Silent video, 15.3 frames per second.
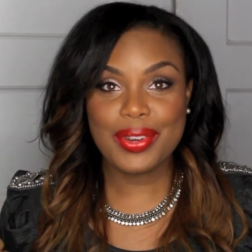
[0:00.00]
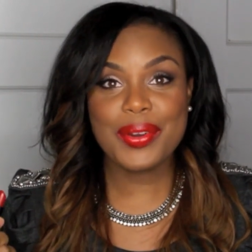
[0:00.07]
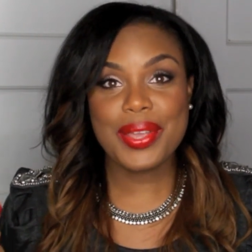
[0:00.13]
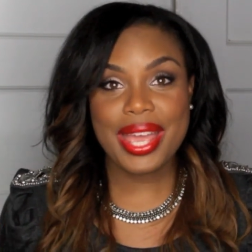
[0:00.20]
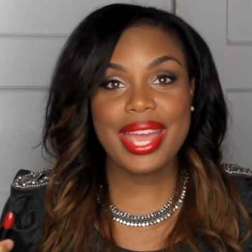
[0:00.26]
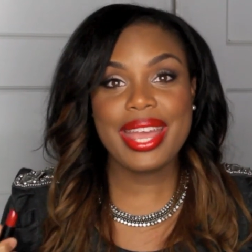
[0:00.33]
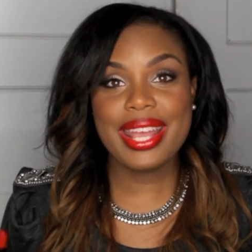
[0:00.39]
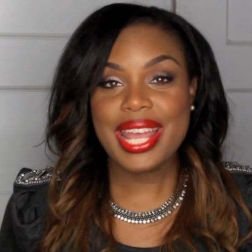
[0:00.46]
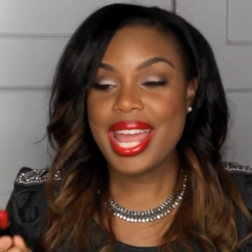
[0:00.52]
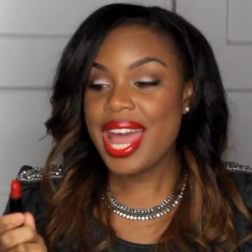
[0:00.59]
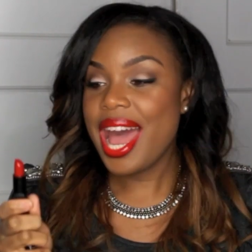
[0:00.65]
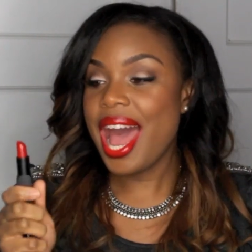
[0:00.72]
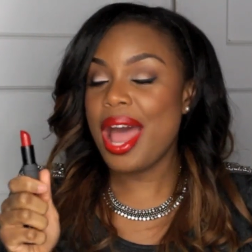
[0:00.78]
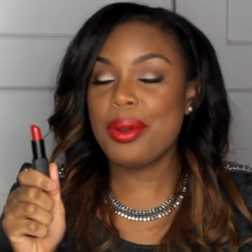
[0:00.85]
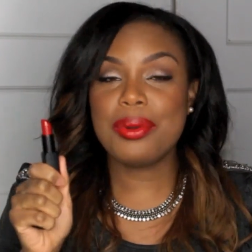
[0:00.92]
Okay,
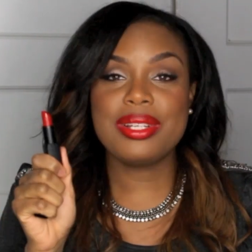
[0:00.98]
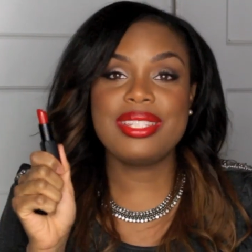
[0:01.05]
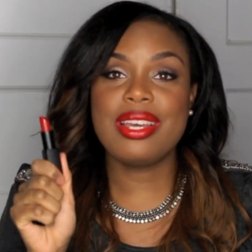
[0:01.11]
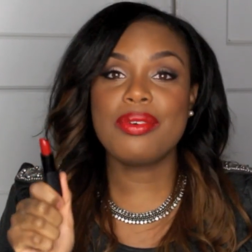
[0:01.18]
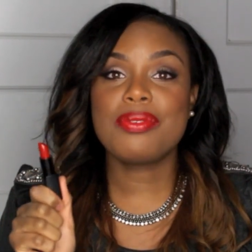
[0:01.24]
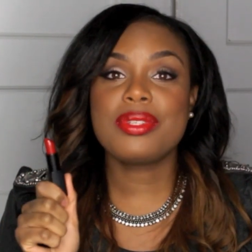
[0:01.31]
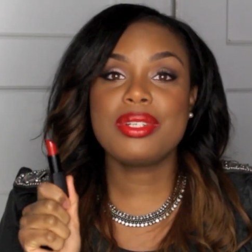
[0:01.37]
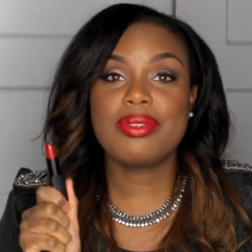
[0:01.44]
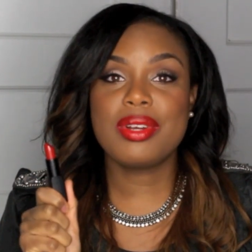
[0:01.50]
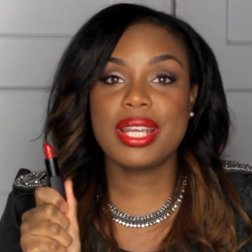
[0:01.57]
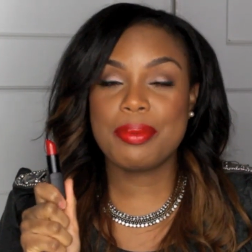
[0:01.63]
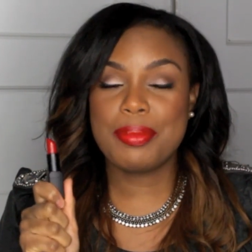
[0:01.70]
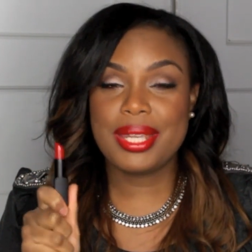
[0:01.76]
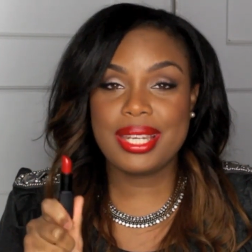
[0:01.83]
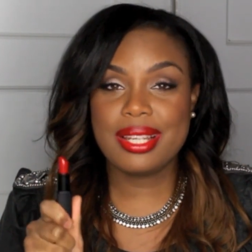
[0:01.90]
I would definitely
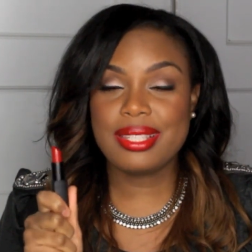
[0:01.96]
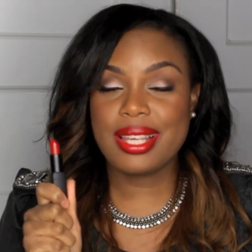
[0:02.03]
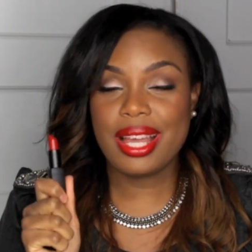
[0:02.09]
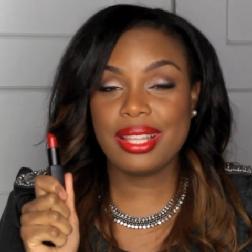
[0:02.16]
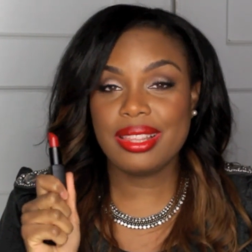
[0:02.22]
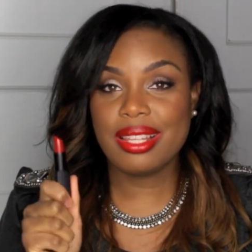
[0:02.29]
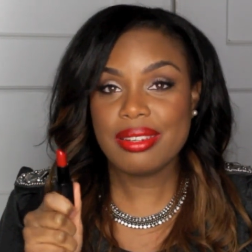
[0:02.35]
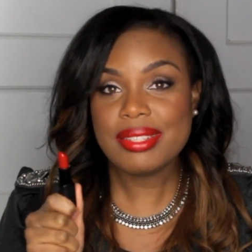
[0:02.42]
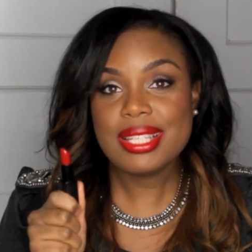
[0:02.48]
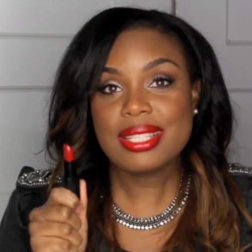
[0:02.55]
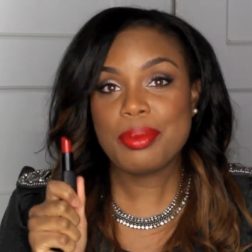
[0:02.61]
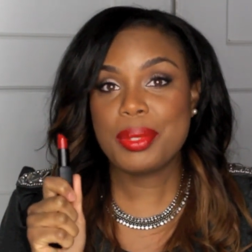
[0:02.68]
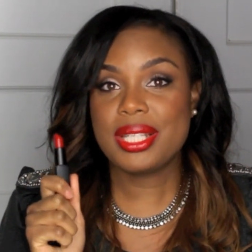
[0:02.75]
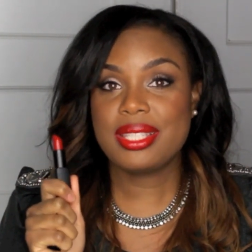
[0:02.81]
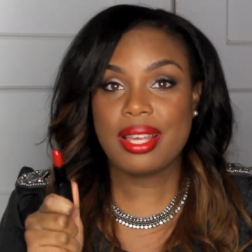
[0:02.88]
recommend this. I love
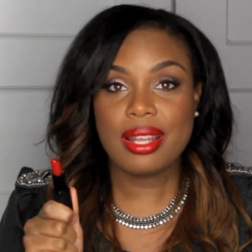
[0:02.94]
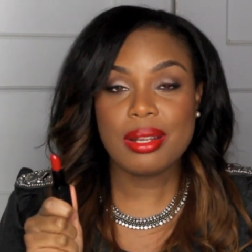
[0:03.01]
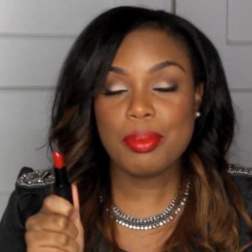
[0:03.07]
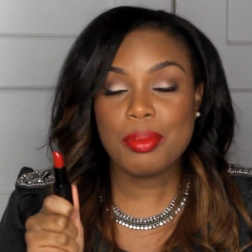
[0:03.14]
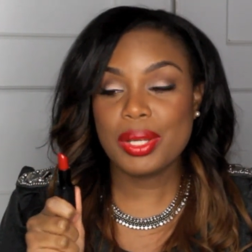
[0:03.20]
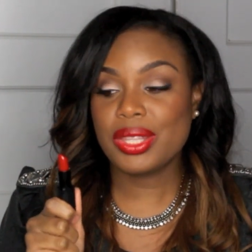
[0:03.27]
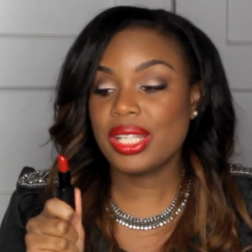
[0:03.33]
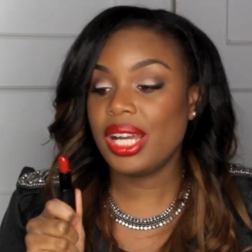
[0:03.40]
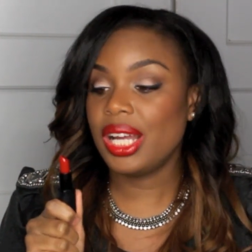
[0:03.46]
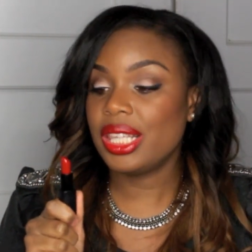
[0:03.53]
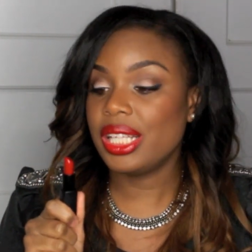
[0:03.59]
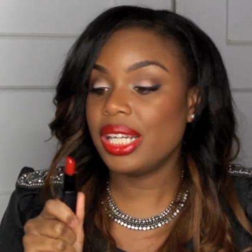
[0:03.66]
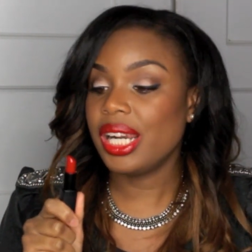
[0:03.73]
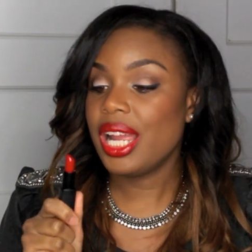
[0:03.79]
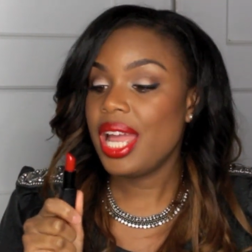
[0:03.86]
this. I'm excited about the
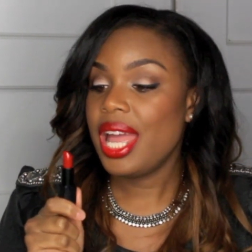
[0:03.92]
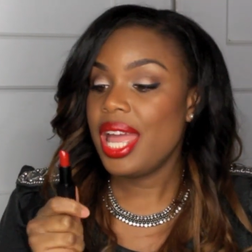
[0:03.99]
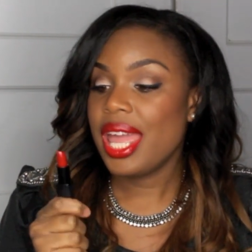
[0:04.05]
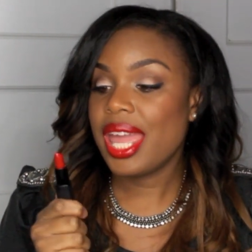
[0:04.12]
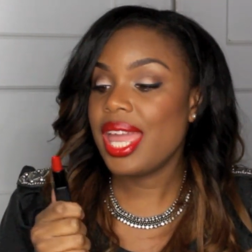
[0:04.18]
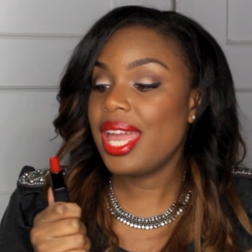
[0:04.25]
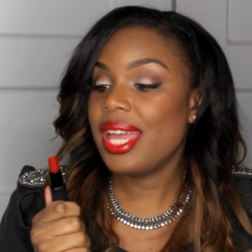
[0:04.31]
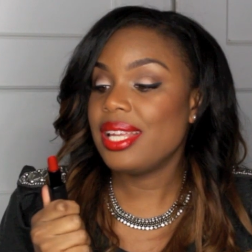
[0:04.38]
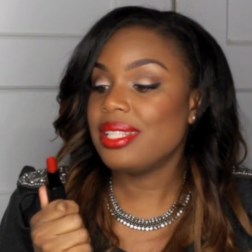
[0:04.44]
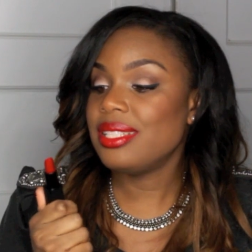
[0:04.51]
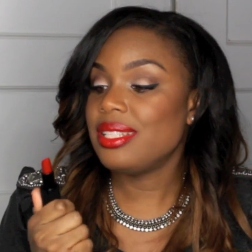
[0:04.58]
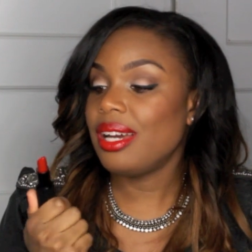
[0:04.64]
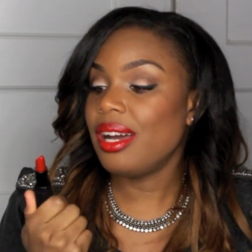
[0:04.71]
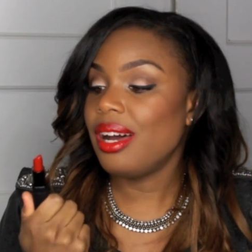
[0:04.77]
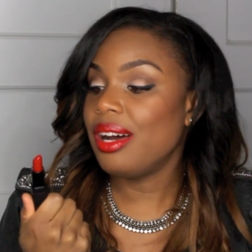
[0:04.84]
color,
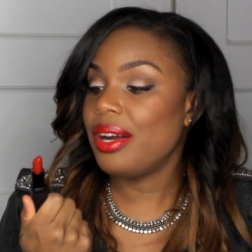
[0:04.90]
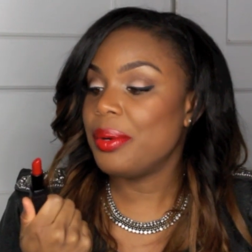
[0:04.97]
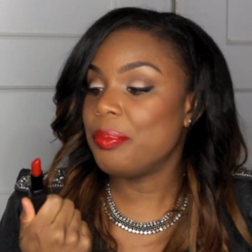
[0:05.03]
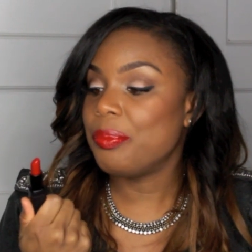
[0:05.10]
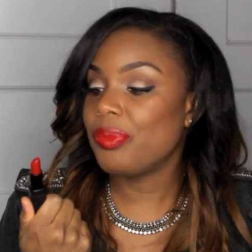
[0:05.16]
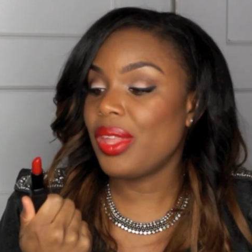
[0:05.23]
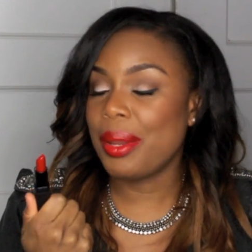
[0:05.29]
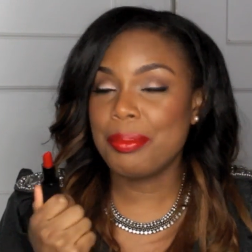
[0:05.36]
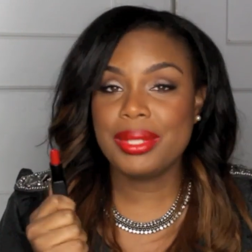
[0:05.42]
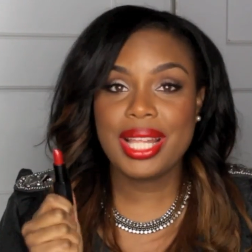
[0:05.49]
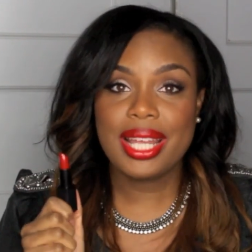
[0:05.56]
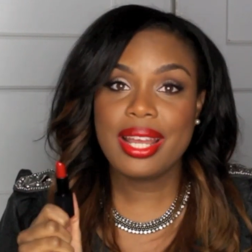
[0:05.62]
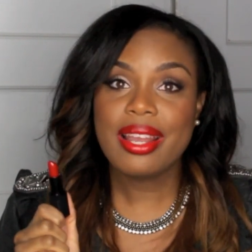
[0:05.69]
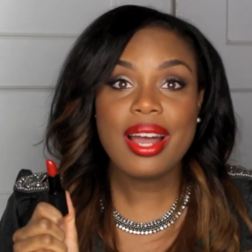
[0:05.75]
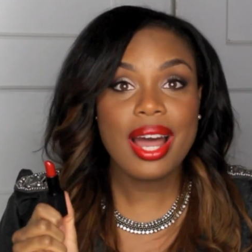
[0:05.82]
and um, I'm
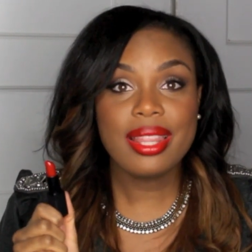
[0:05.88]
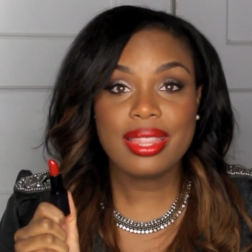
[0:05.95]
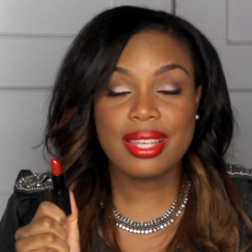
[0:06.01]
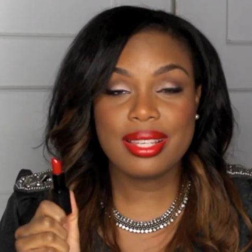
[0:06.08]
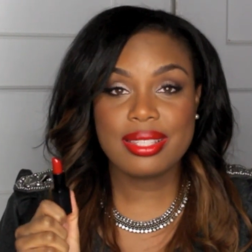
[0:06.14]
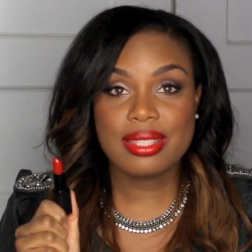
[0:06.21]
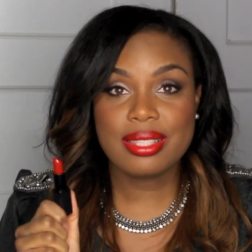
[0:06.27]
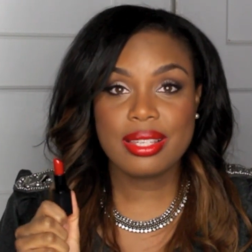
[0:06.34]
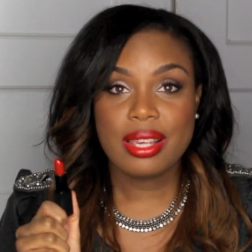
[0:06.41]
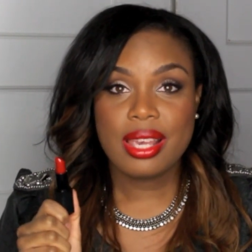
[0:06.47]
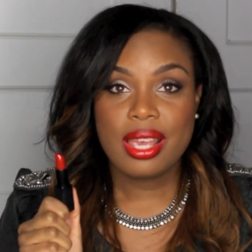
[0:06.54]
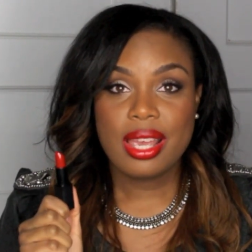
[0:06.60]
glad I got this.